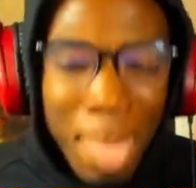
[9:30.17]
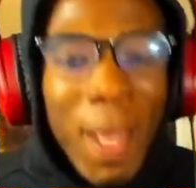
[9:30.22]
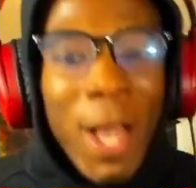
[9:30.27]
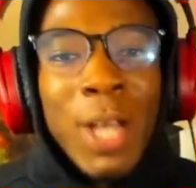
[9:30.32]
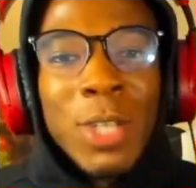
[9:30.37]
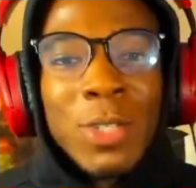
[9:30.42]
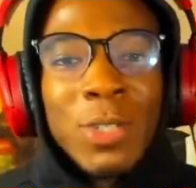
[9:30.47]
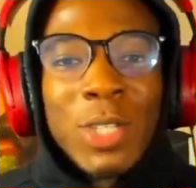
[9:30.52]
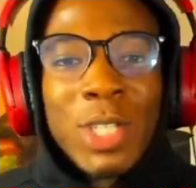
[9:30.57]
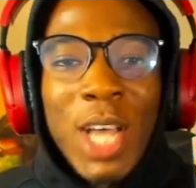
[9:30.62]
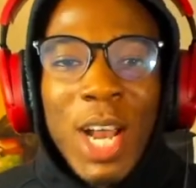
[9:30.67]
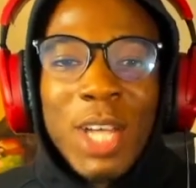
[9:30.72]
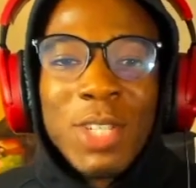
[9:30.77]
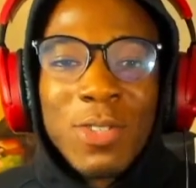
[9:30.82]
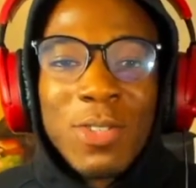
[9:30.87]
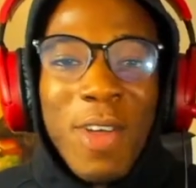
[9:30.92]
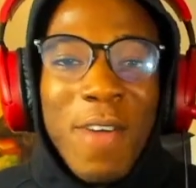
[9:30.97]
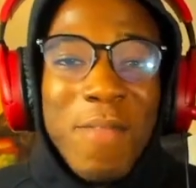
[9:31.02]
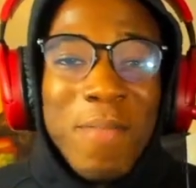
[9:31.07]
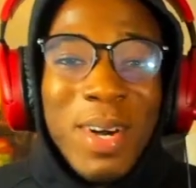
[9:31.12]
So shout
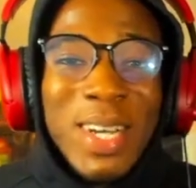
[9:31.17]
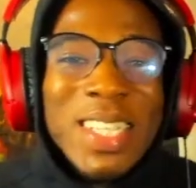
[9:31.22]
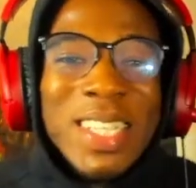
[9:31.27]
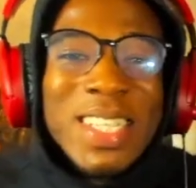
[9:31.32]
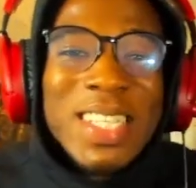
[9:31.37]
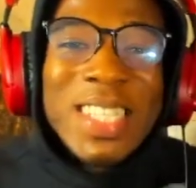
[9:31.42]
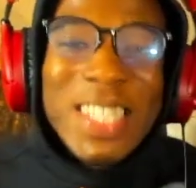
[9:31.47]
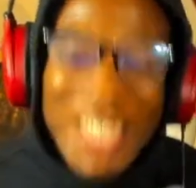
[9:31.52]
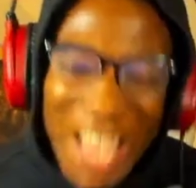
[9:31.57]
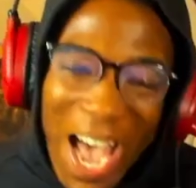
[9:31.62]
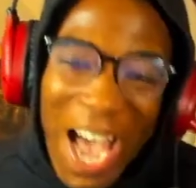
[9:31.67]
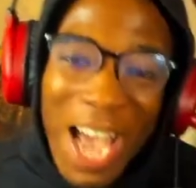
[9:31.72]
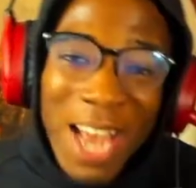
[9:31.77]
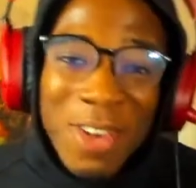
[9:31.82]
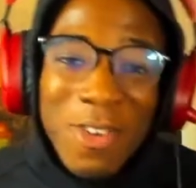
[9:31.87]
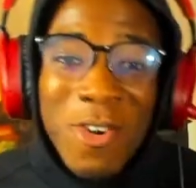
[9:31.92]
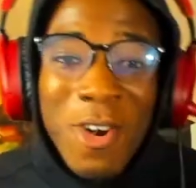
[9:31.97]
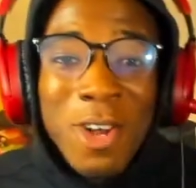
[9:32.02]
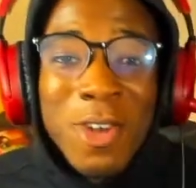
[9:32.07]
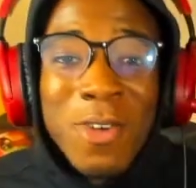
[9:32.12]
out to everybody
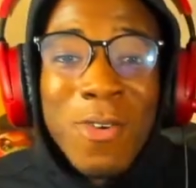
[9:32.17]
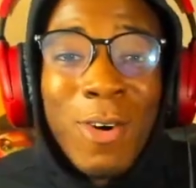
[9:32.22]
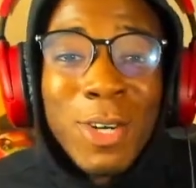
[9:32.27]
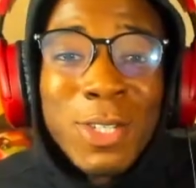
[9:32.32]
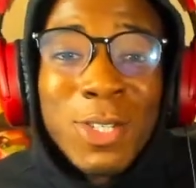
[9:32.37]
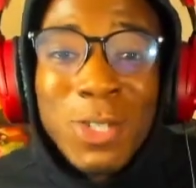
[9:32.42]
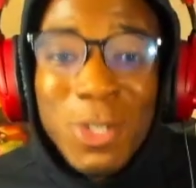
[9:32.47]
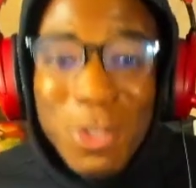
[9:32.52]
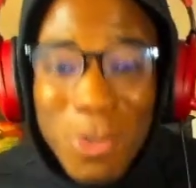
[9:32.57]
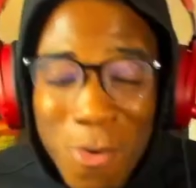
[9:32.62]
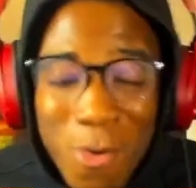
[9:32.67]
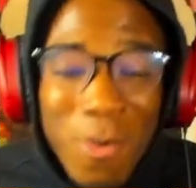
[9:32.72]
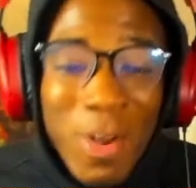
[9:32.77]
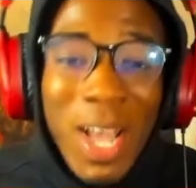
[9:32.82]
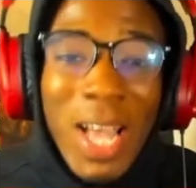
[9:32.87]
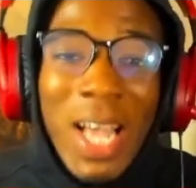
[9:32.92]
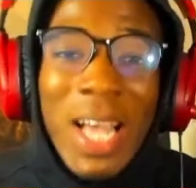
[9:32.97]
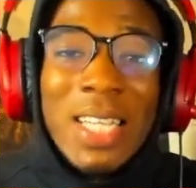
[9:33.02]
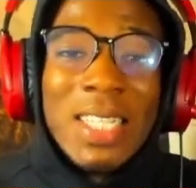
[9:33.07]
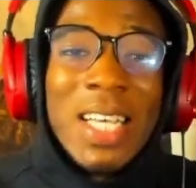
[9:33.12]
inside. You already know what to do.
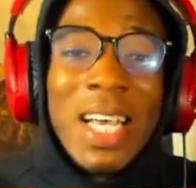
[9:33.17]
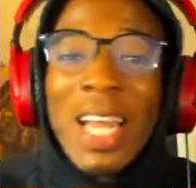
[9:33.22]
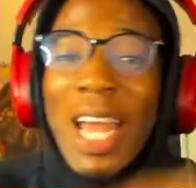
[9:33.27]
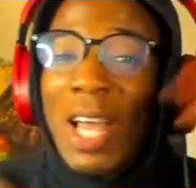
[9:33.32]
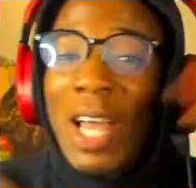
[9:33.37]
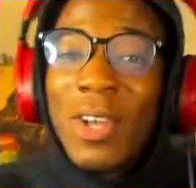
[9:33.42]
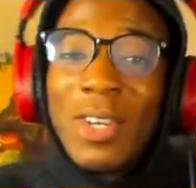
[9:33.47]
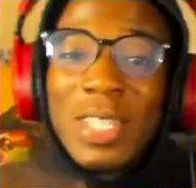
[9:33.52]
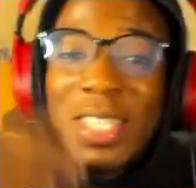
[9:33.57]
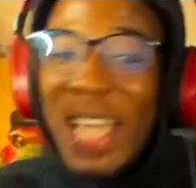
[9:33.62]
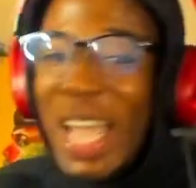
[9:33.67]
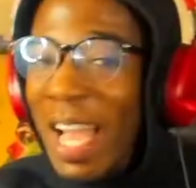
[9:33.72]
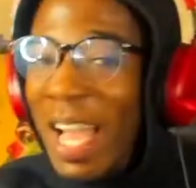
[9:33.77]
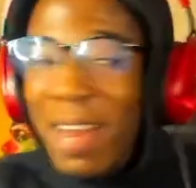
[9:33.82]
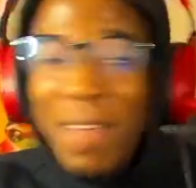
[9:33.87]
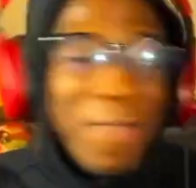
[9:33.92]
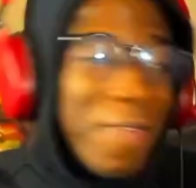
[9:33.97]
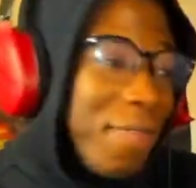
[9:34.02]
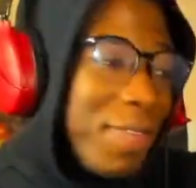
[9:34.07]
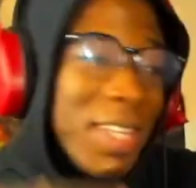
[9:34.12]
Take like your
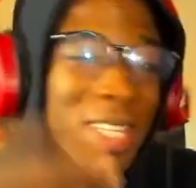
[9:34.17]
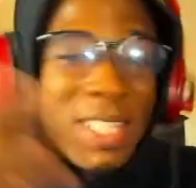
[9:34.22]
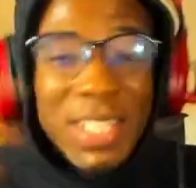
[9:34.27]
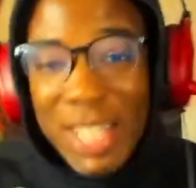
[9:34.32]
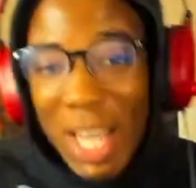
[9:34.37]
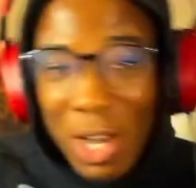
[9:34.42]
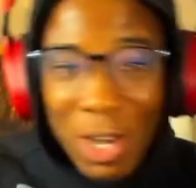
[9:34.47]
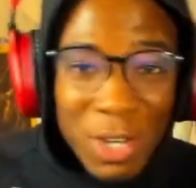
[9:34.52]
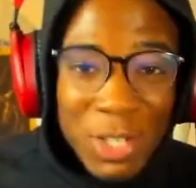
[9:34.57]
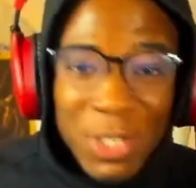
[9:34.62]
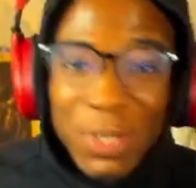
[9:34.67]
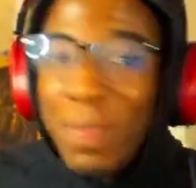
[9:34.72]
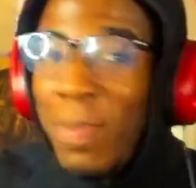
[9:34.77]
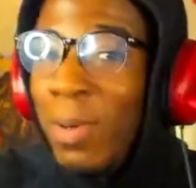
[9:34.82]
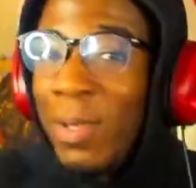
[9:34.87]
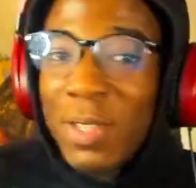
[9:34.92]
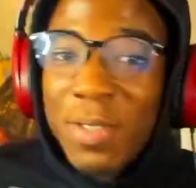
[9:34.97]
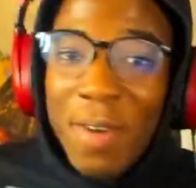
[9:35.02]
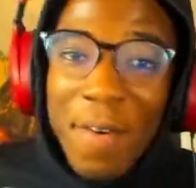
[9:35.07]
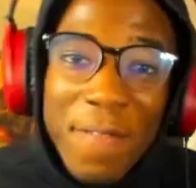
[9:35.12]
10, 15 seconds,
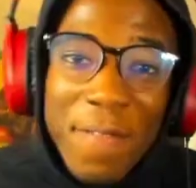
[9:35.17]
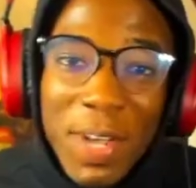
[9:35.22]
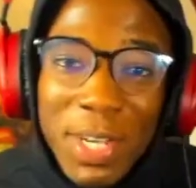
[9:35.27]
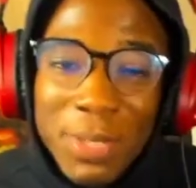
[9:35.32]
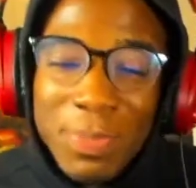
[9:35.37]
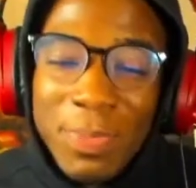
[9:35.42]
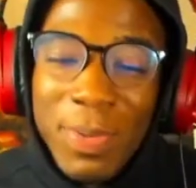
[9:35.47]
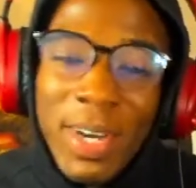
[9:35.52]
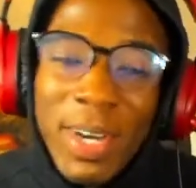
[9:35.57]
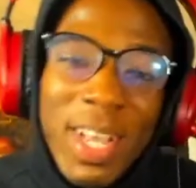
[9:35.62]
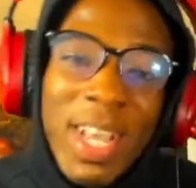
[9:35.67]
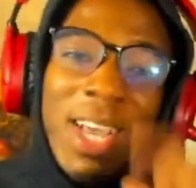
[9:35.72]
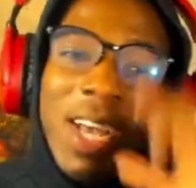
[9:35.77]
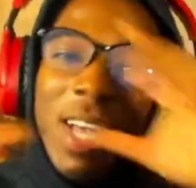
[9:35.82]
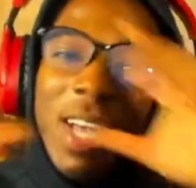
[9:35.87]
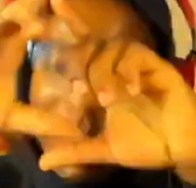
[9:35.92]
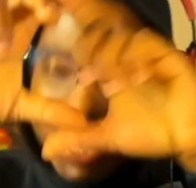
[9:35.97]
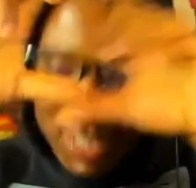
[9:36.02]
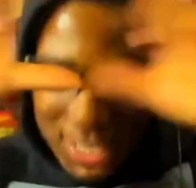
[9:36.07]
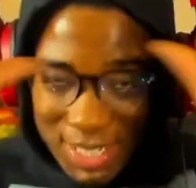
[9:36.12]
post on Facebook,
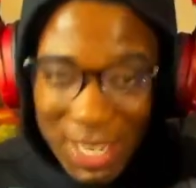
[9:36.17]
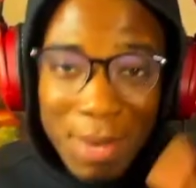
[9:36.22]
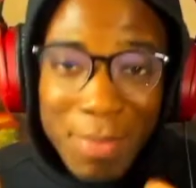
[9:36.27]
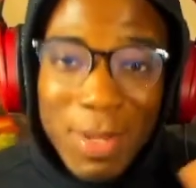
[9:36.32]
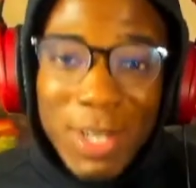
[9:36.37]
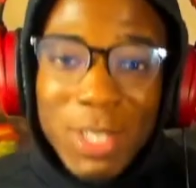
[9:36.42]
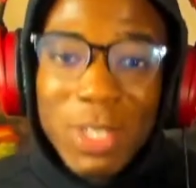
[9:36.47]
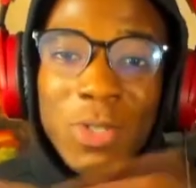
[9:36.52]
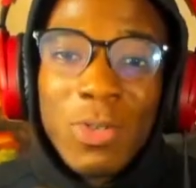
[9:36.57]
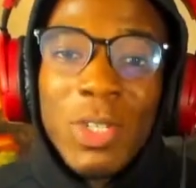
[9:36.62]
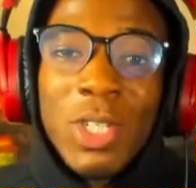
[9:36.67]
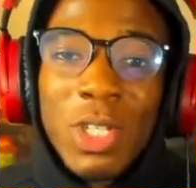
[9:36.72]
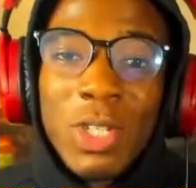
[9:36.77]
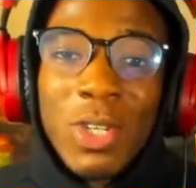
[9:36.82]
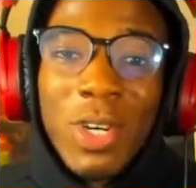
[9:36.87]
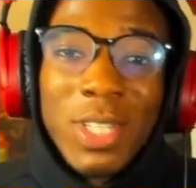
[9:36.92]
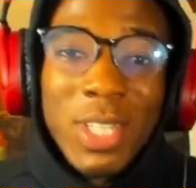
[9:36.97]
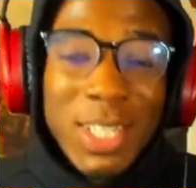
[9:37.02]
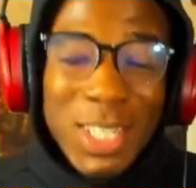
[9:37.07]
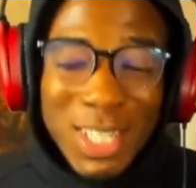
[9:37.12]
send me a
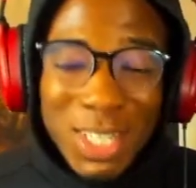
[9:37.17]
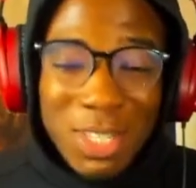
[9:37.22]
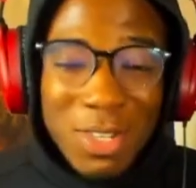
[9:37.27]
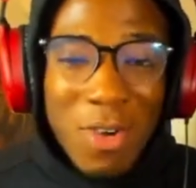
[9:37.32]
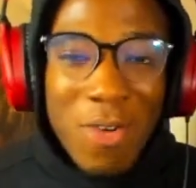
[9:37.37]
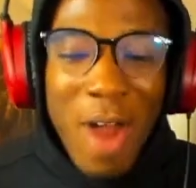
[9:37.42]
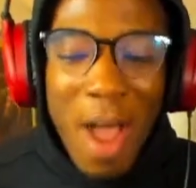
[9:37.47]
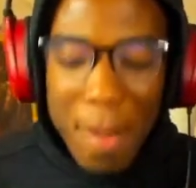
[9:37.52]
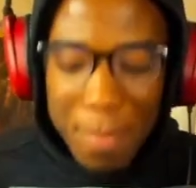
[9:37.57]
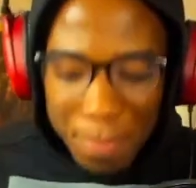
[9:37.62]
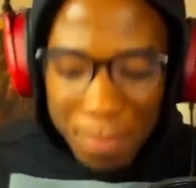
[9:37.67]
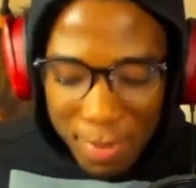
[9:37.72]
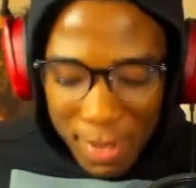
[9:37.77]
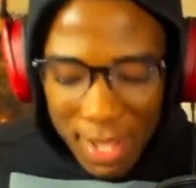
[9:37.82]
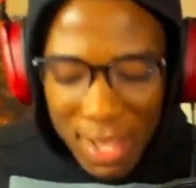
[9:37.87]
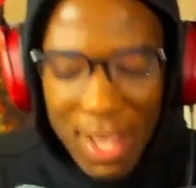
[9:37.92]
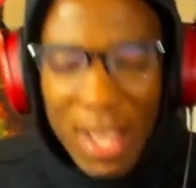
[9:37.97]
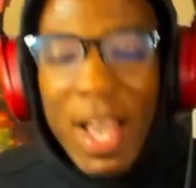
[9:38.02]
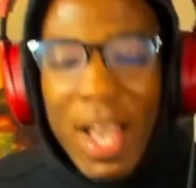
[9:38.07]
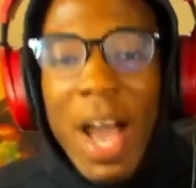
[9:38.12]
screenshot on Instagram,
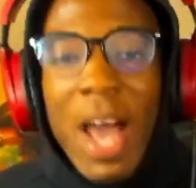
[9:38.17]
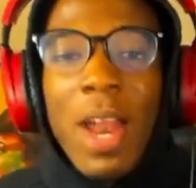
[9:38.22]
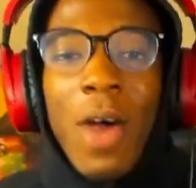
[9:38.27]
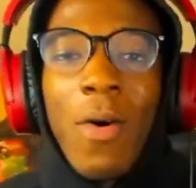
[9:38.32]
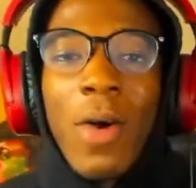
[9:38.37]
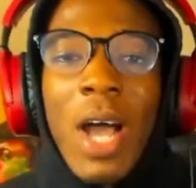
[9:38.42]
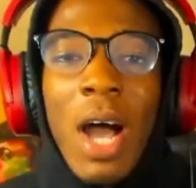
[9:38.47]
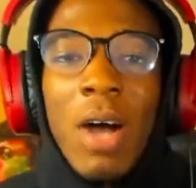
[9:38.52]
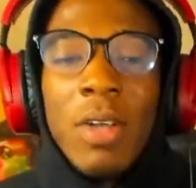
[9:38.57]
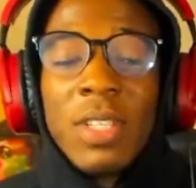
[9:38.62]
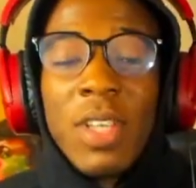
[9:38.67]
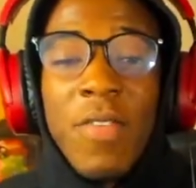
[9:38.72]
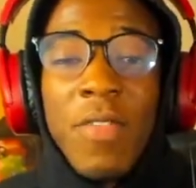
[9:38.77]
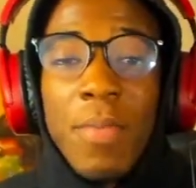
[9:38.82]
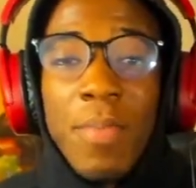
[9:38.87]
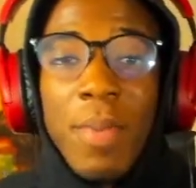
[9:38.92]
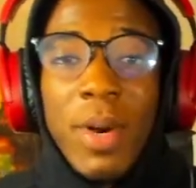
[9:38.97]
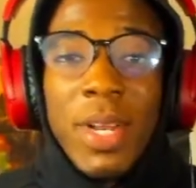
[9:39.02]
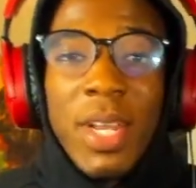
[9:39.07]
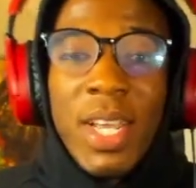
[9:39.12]
and I'll count
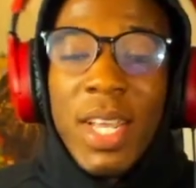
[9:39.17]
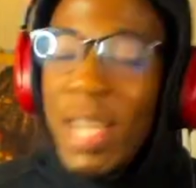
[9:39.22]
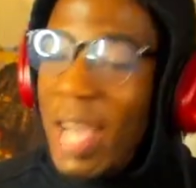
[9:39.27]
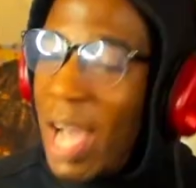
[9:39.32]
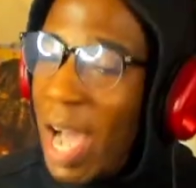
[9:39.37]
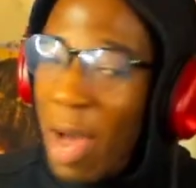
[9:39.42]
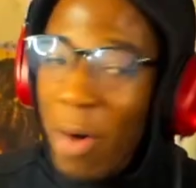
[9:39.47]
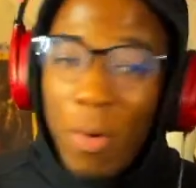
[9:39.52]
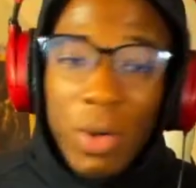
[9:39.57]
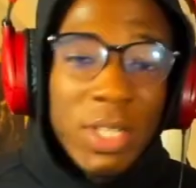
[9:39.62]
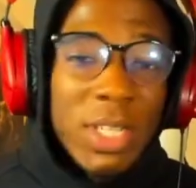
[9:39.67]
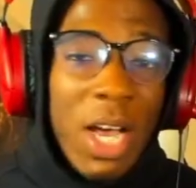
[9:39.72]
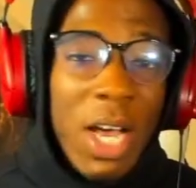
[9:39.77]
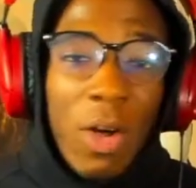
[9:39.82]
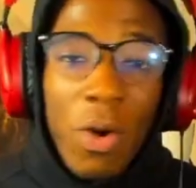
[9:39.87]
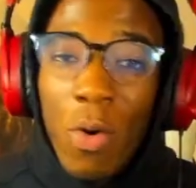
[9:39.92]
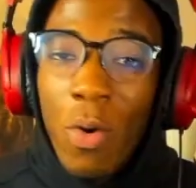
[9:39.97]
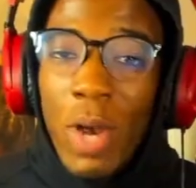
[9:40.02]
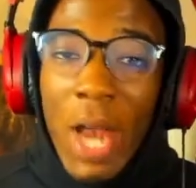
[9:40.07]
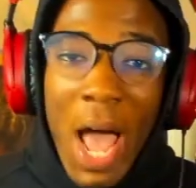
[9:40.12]
everybody. And once I
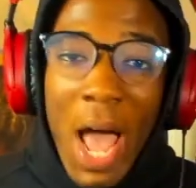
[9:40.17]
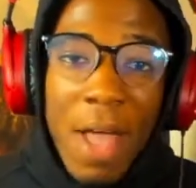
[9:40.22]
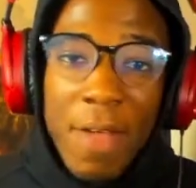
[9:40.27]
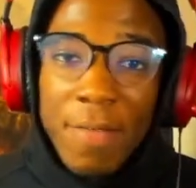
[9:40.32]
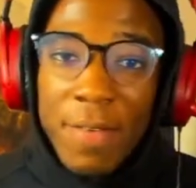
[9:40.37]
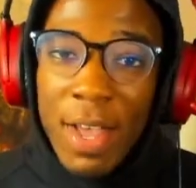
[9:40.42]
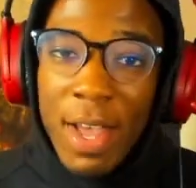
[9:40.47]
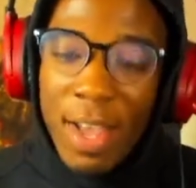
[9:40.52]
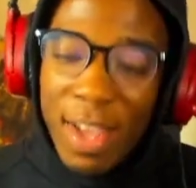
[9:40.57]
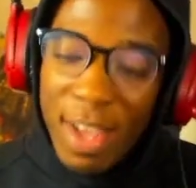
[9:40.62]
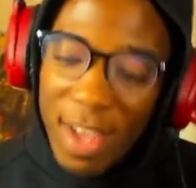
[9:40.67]
go live, yeah,